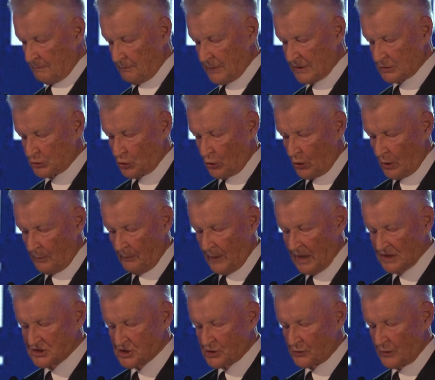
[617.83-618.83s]
But to a
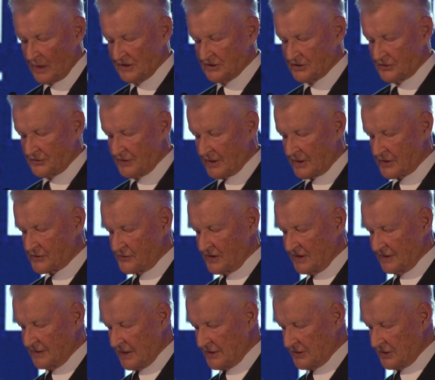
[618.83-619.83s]
much greater
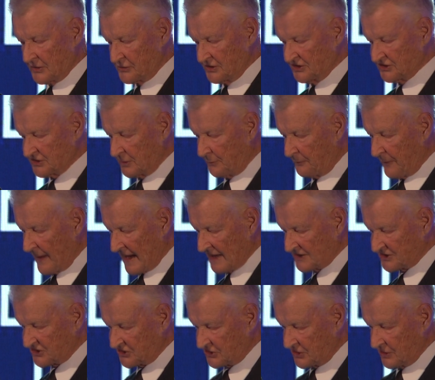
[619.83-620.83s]
degree than in recent
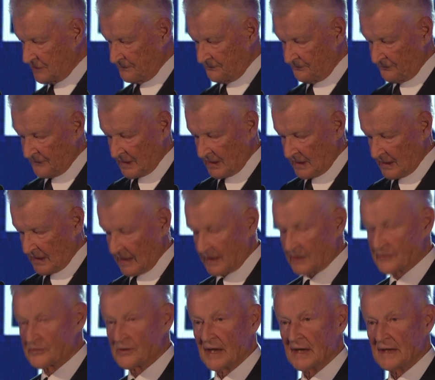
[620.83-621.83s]
past, a
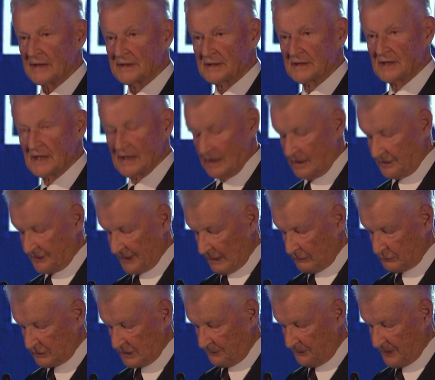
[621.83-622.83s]
great deal
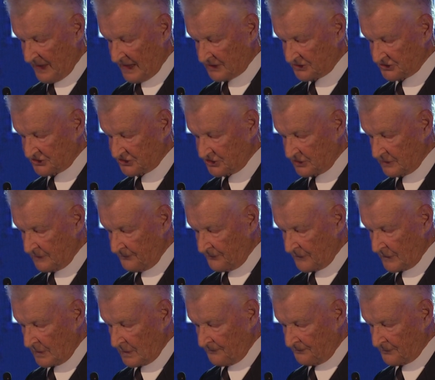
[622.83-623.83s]
now depends
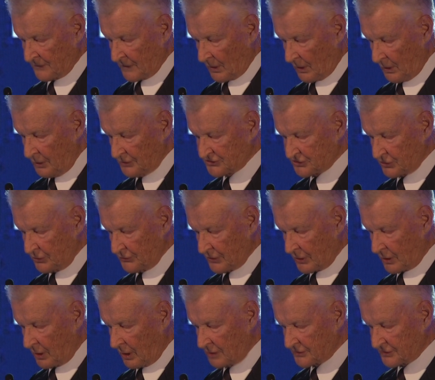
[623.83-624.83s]
also on
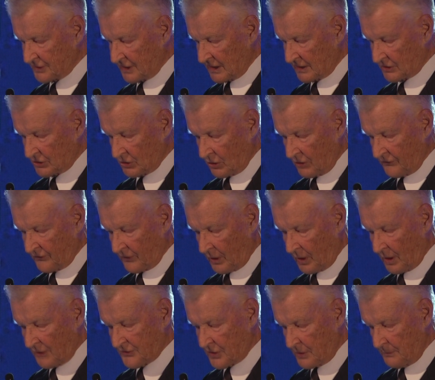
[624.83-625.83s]
the conduct of
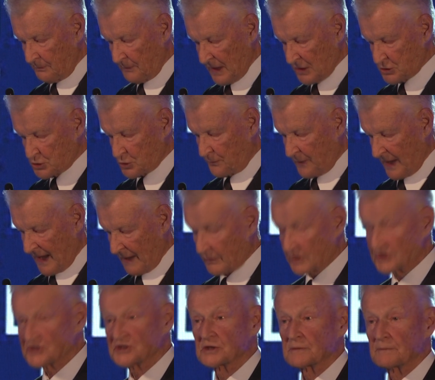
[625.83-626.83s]
other major
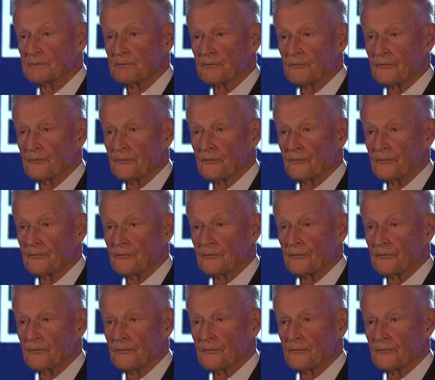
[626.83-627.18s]
powers.